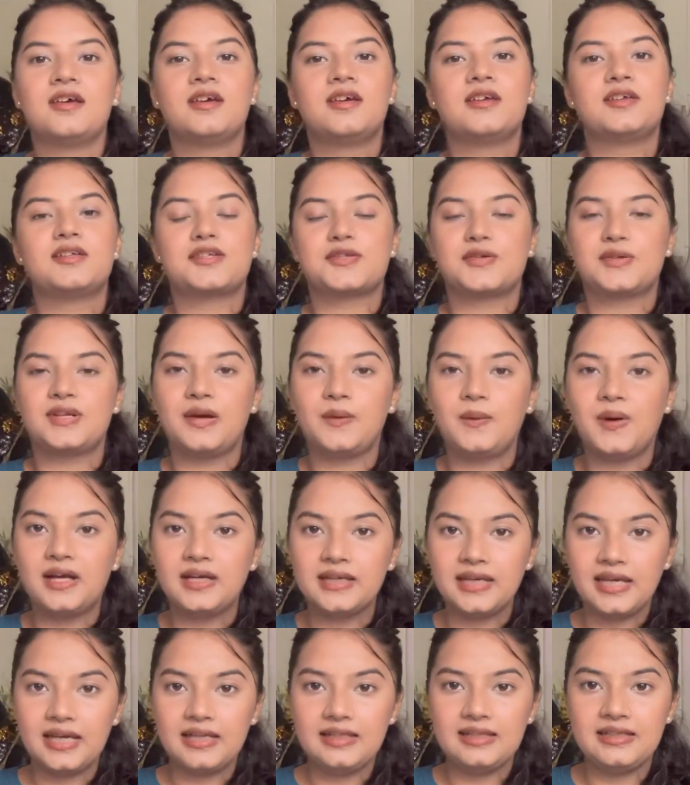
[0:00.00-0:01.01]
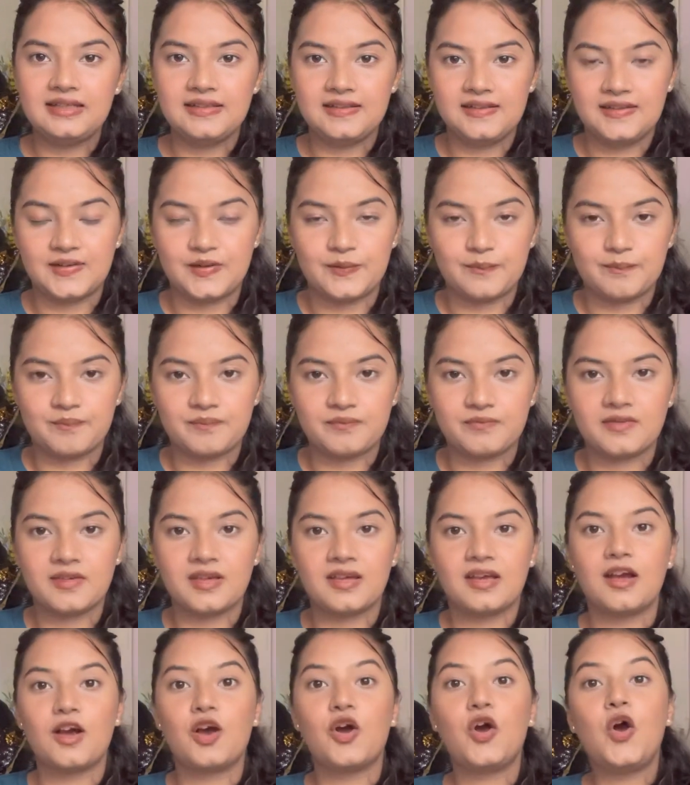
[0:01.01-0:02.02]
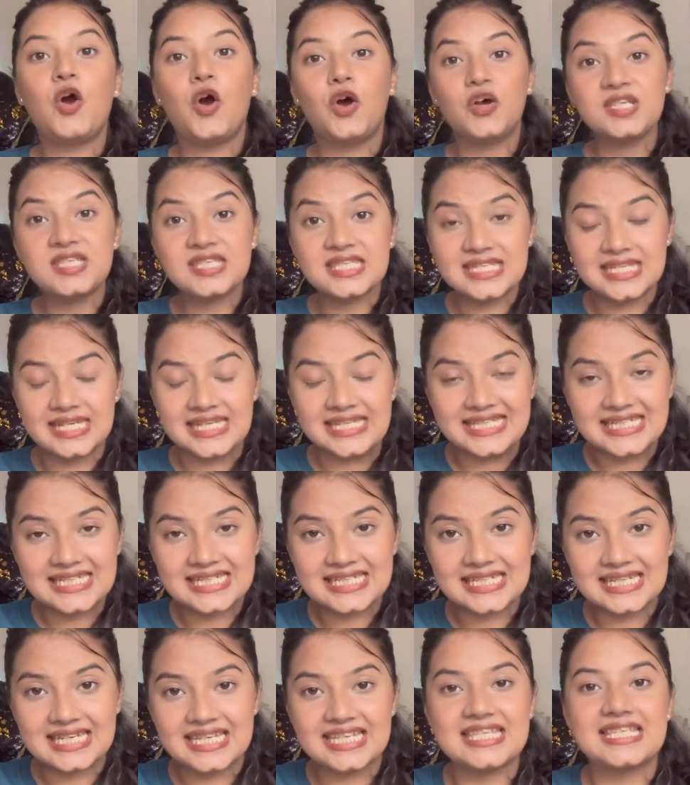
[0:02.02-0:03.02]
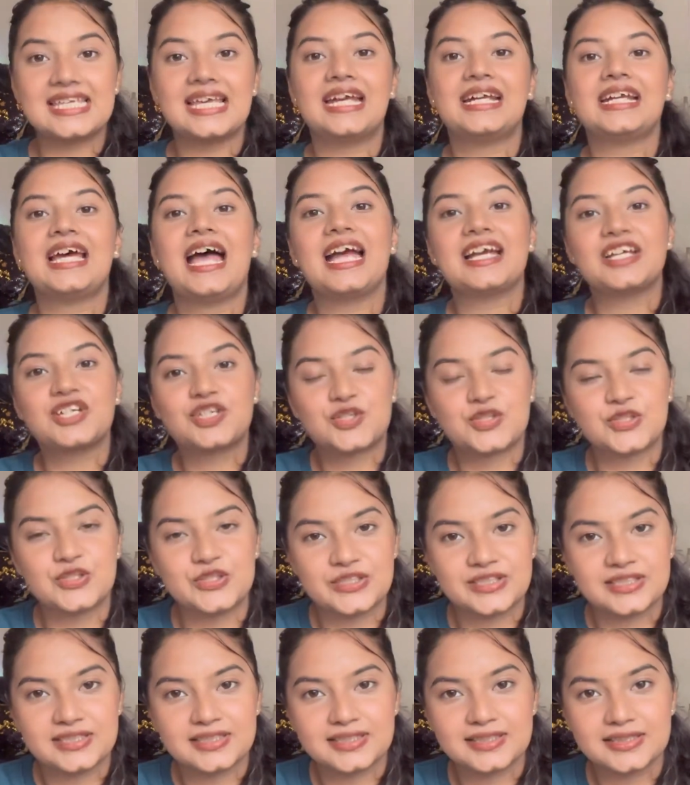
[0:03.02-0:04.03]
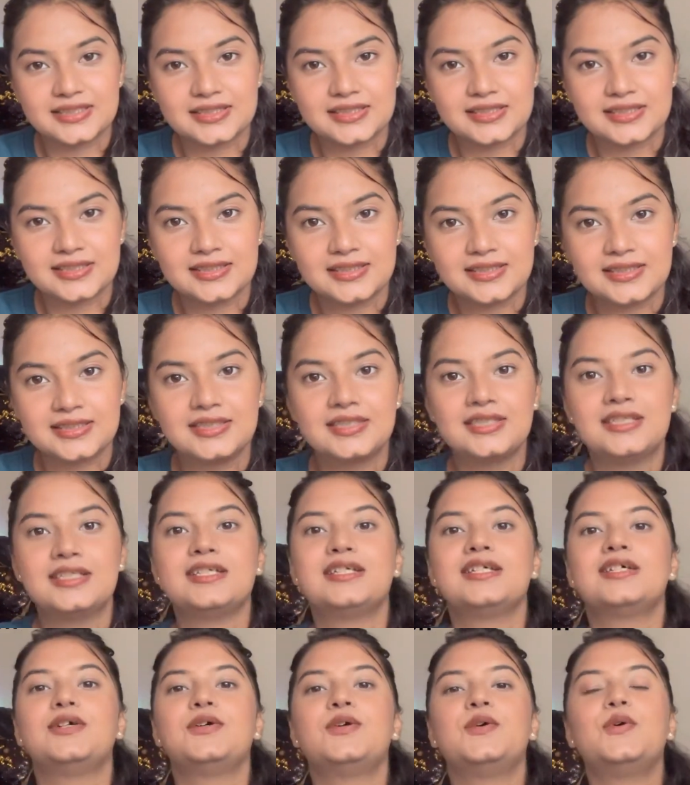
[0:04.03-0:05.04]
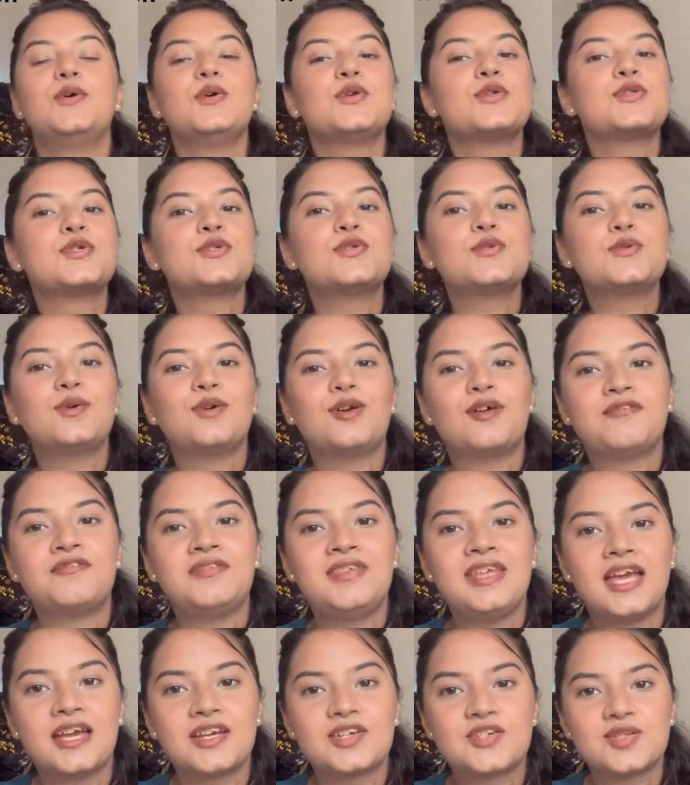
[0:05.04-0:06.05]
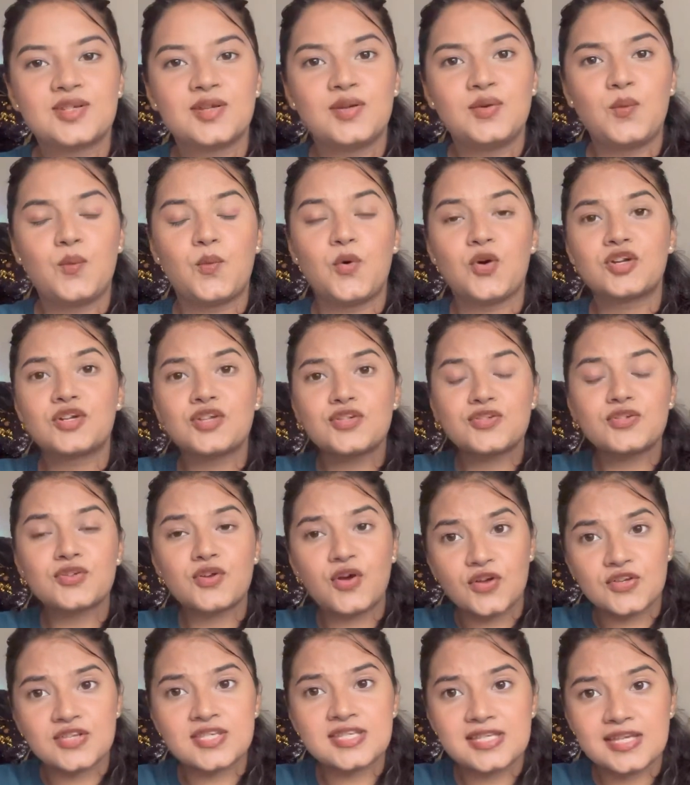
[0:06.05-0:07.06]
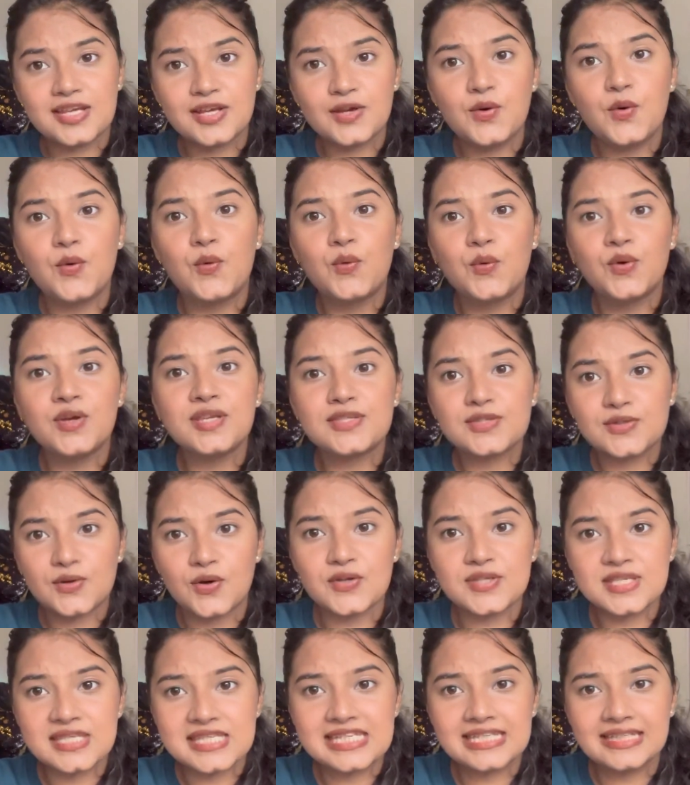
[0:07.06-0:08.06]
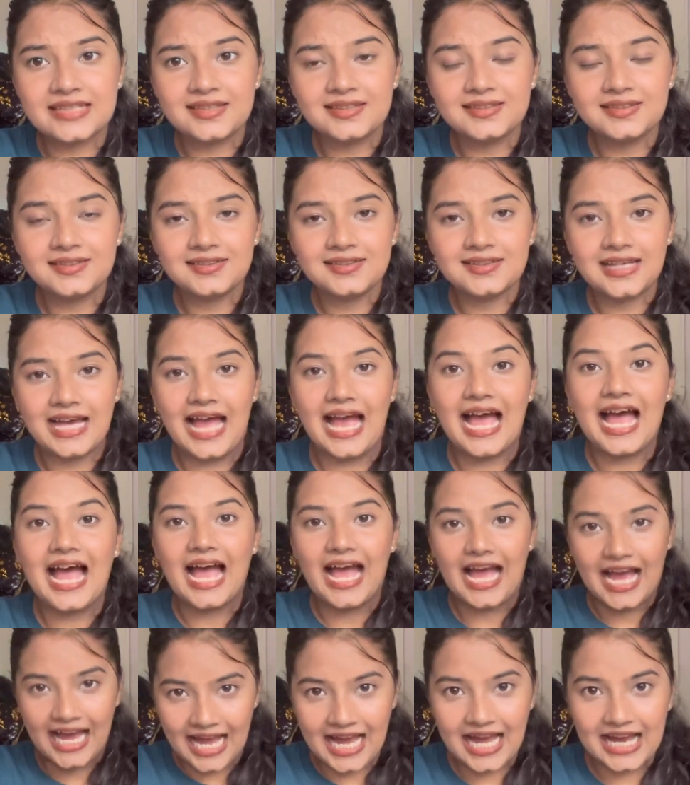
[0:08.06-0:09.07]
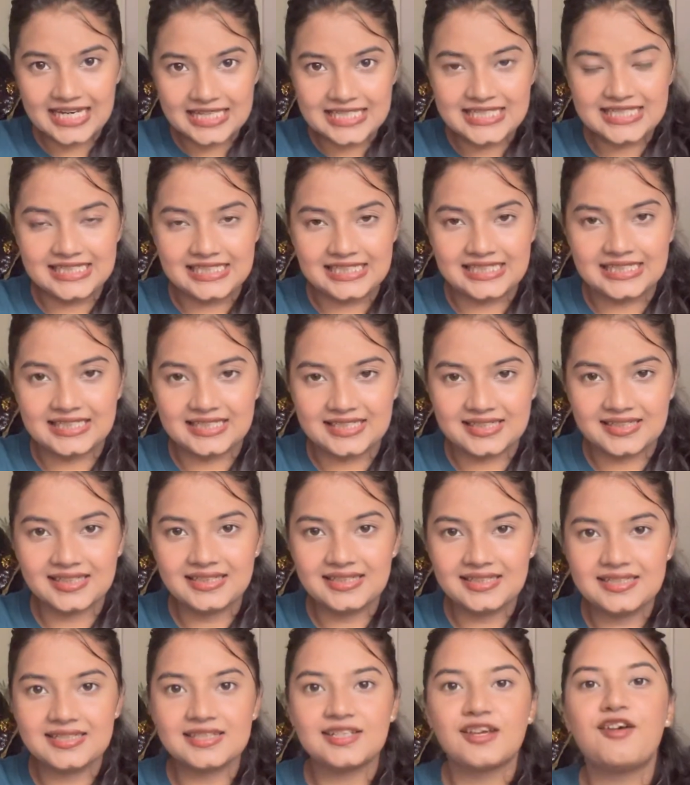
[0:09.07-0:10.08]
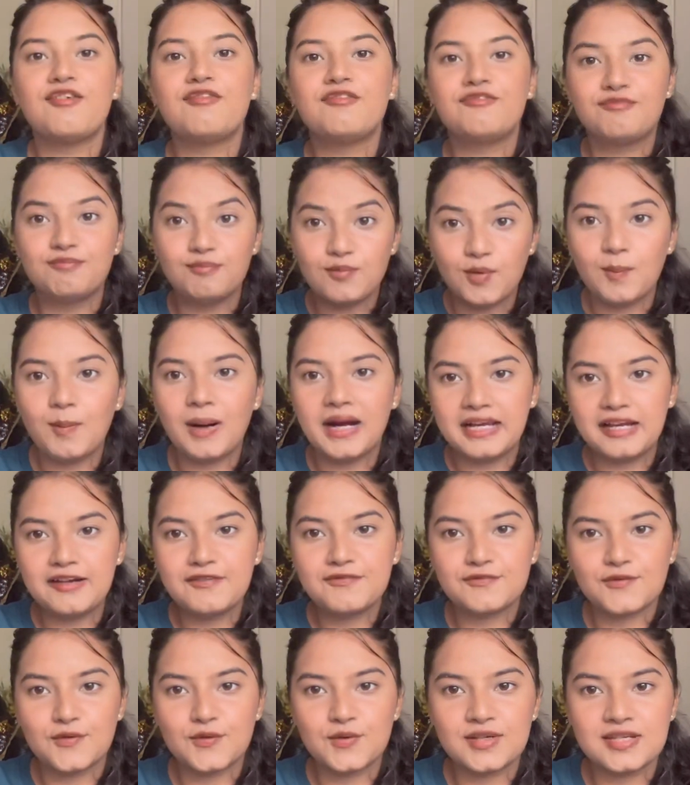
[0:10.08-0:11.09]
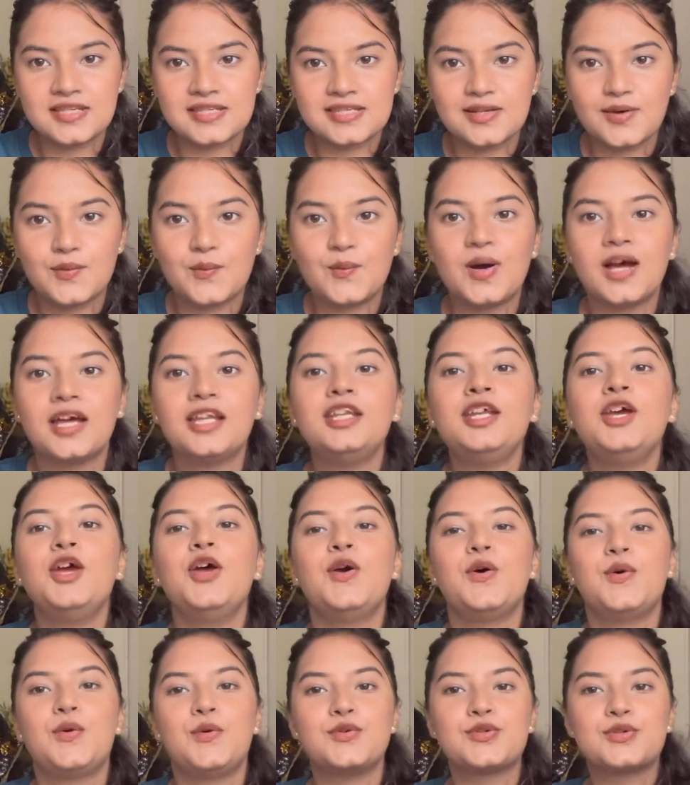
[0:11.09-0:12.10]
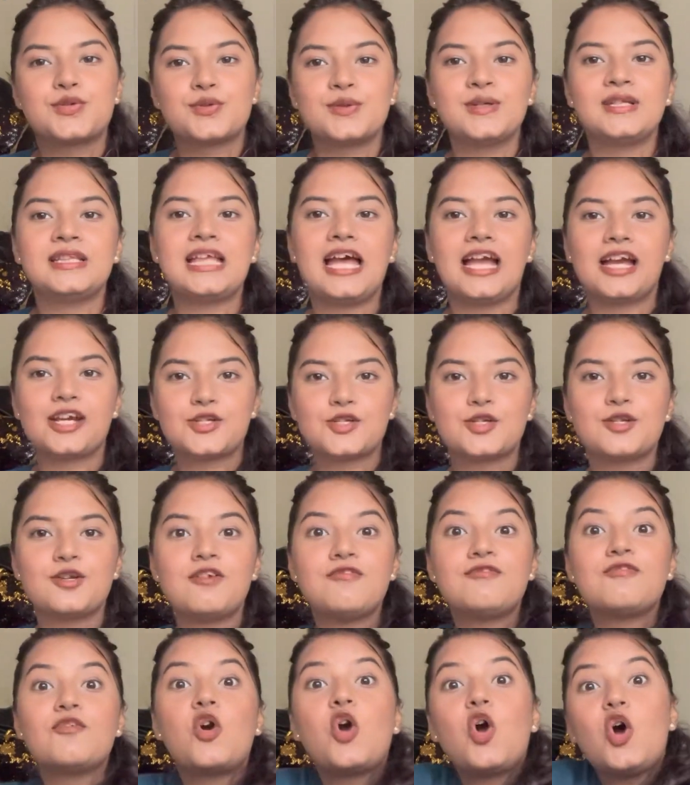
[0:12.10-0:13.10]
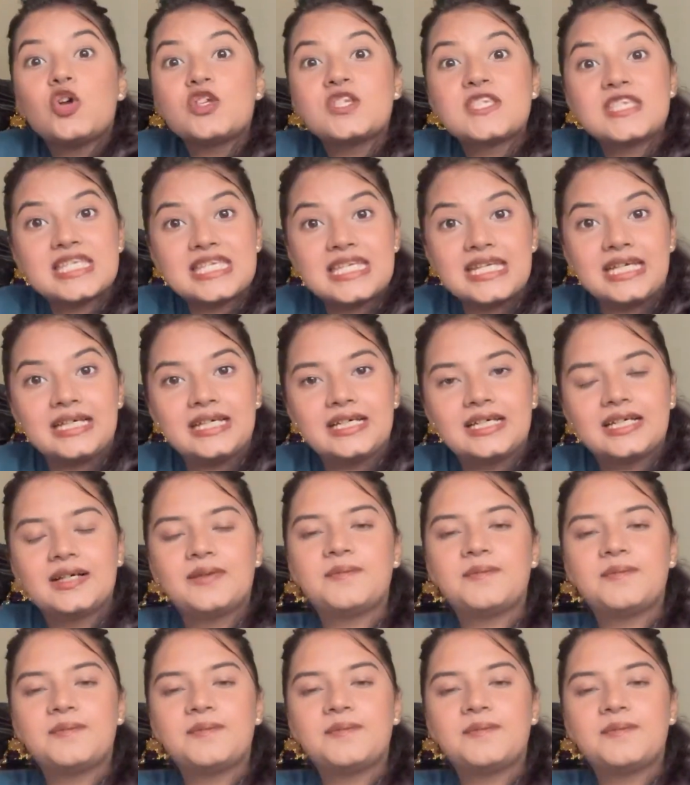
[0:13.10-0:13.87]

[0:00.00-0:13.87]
So now again here, kostet is our action. Who is the doer of the action? What is costing? Who is costing? Handy, right? Mobile phone is the one who is doing the action of costing.